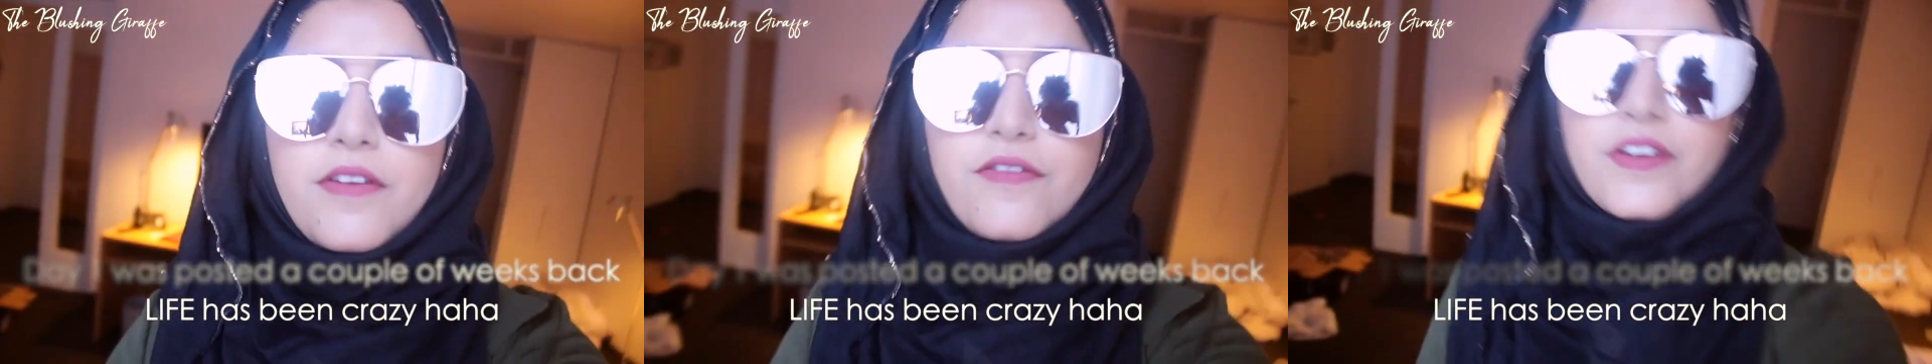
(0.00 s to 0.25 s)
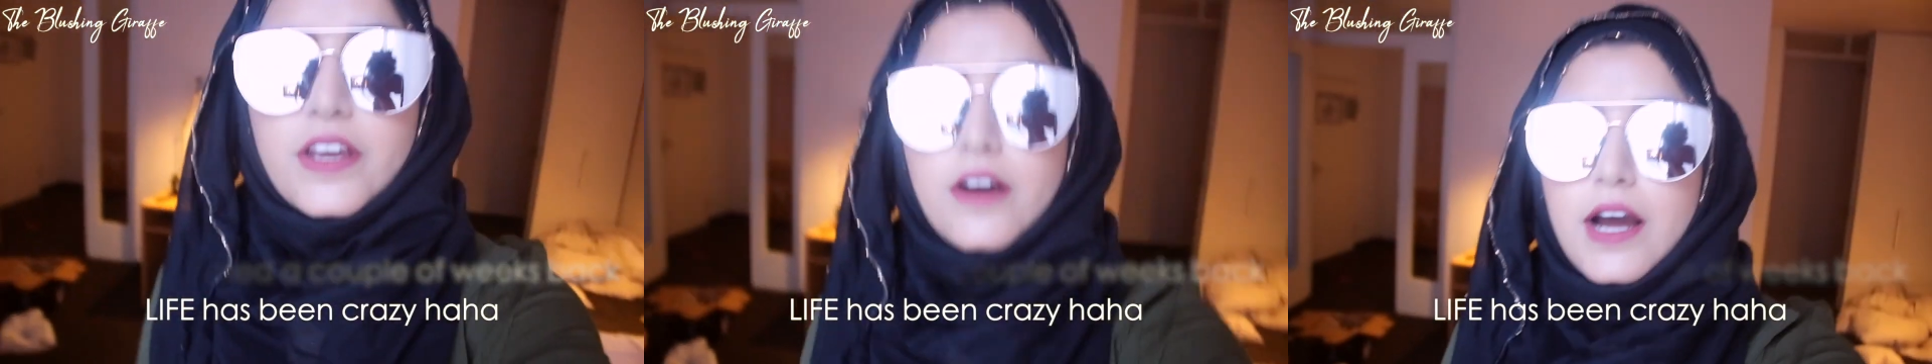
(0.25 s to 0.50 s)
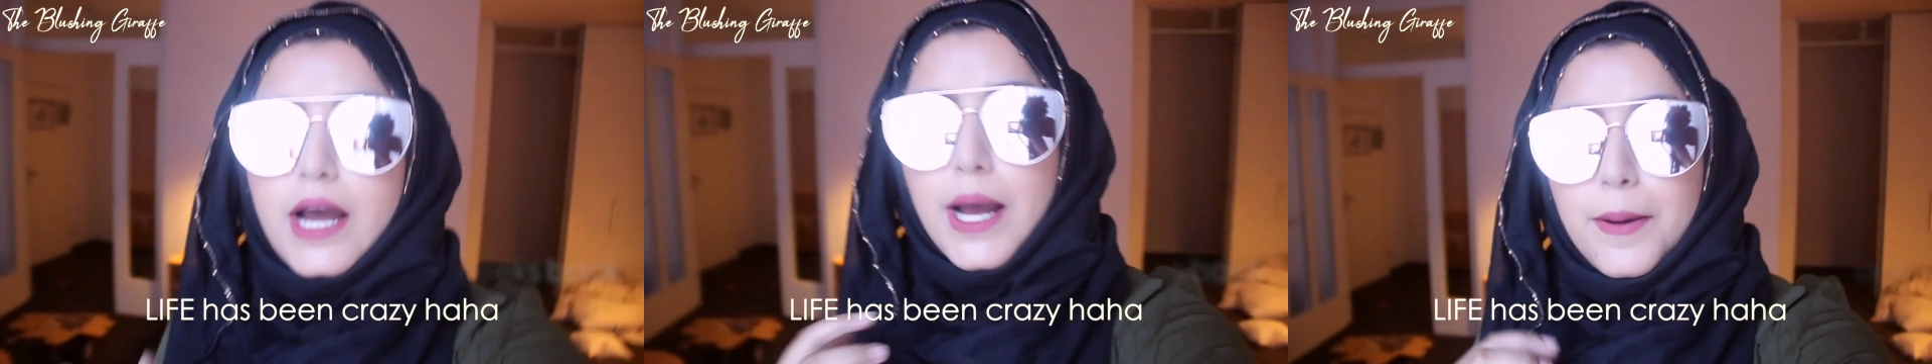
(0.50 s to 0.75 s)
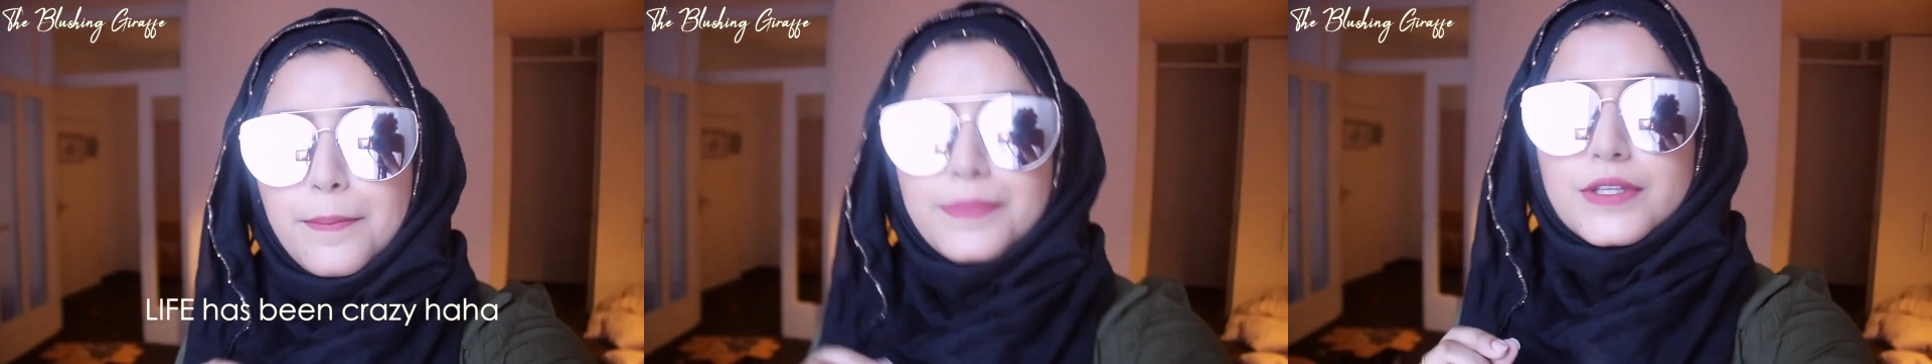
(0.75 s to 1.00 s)
feet are
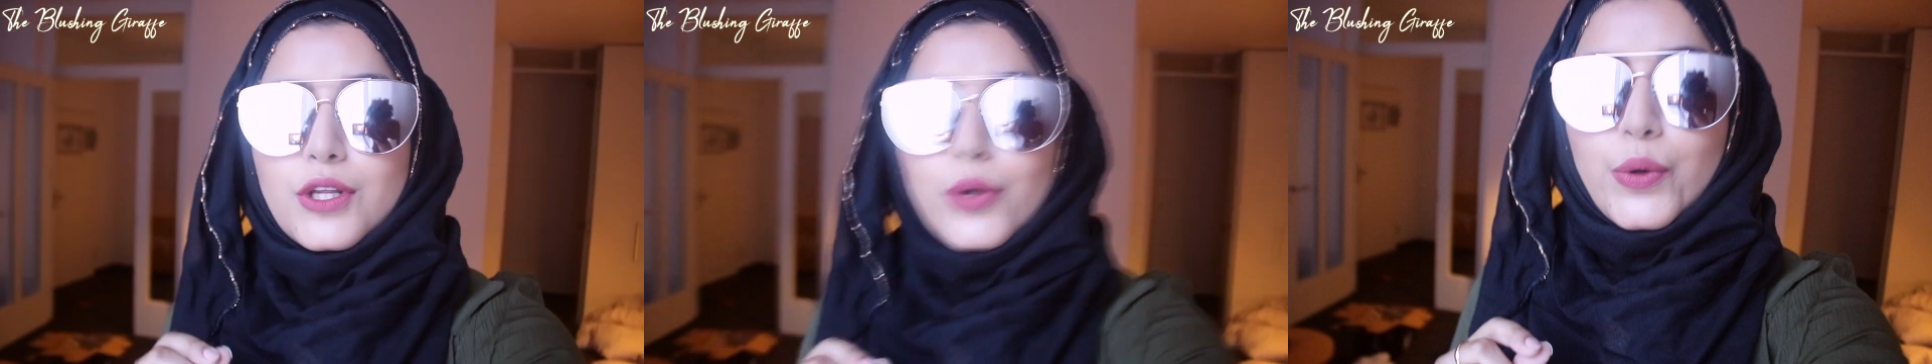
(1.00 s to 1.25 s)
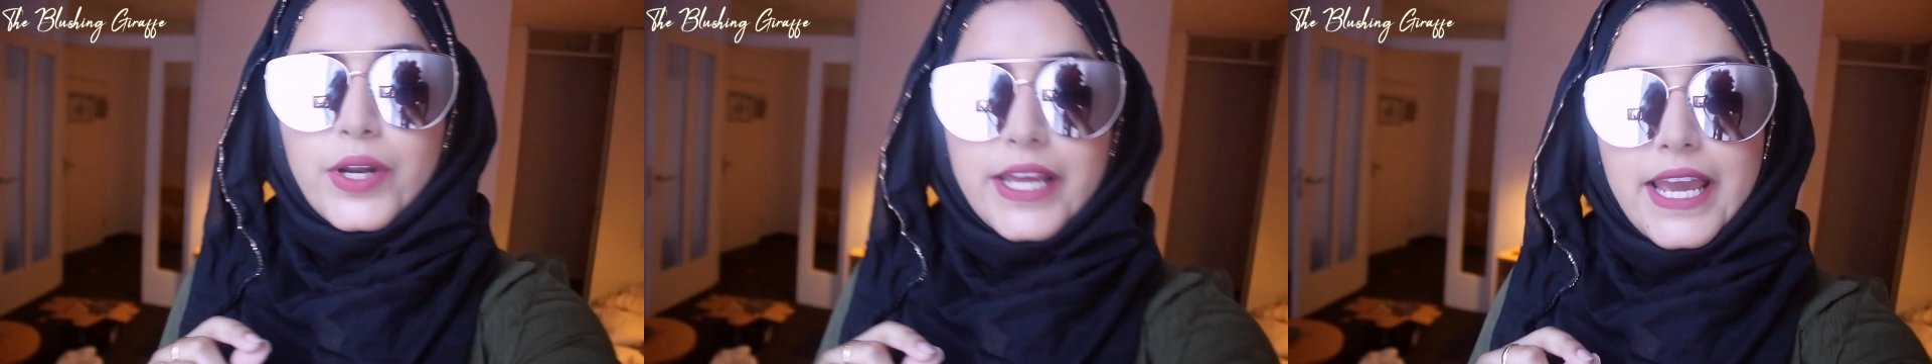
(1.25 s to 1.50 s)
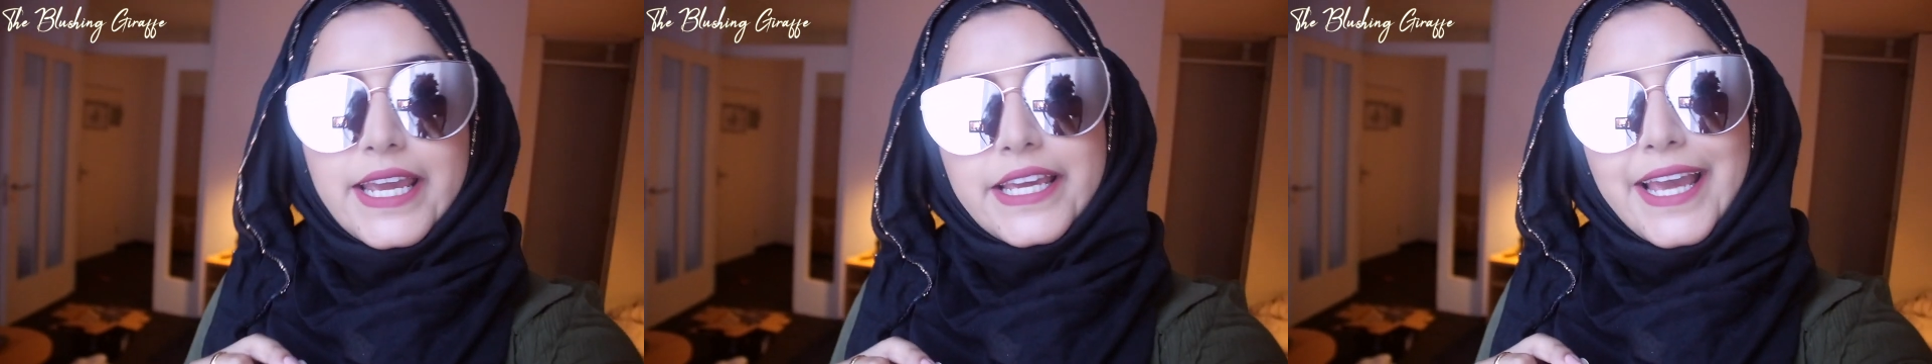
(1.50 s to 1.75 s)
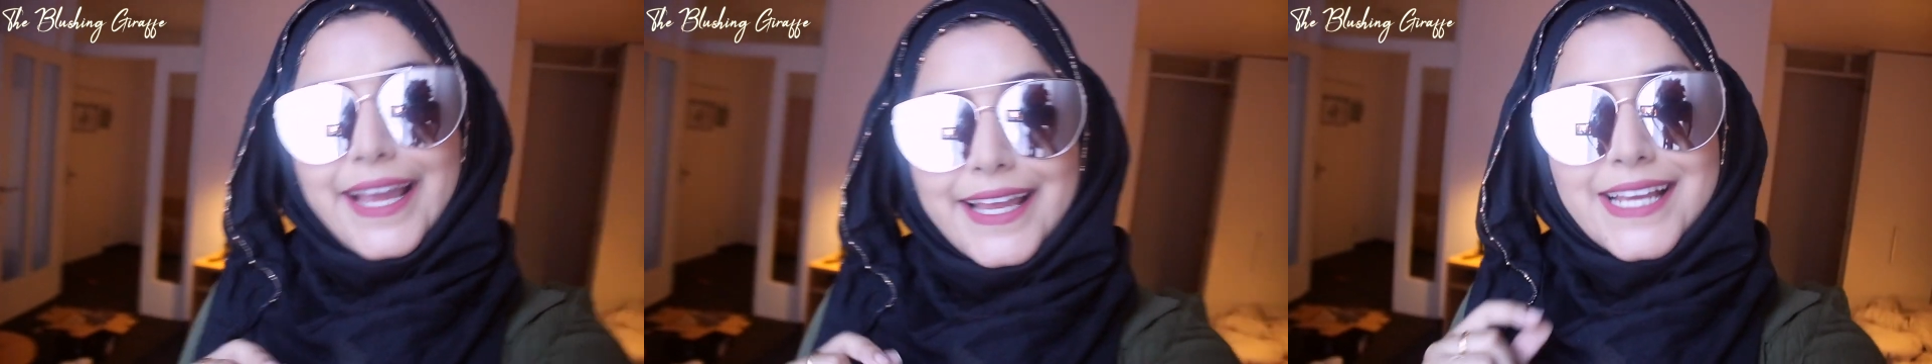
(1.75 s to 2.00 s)
absolutely aching.